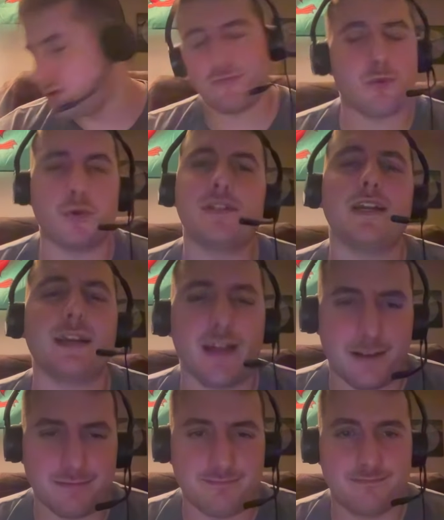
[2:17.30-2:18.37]
14 and
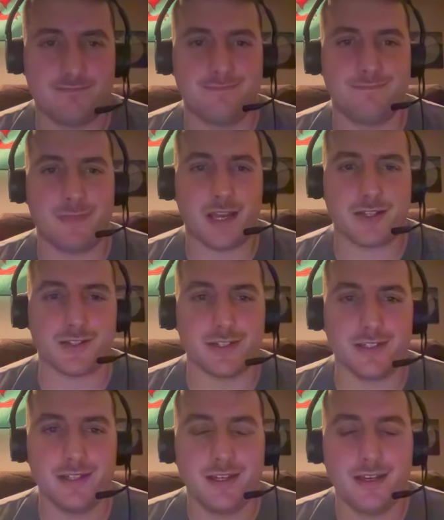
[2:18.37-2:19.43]
9,
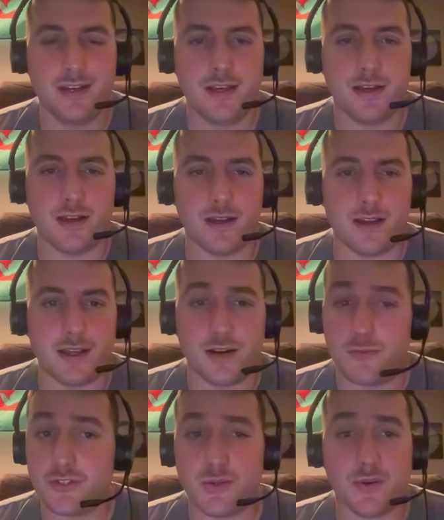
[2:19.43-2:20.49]
actually. Uh, he had
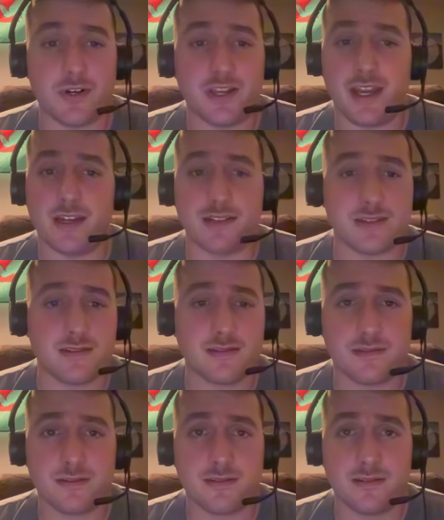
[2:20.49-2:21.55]
over 200 Ks.
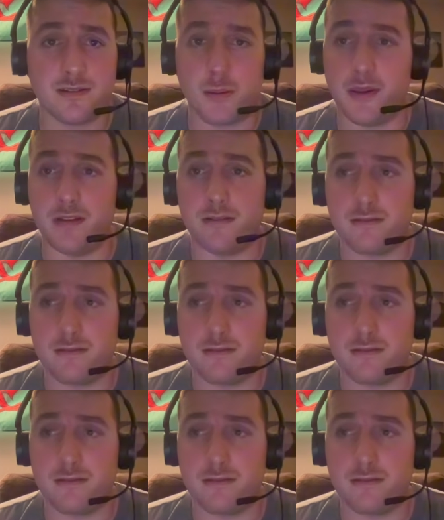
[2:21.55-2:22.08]
I mean,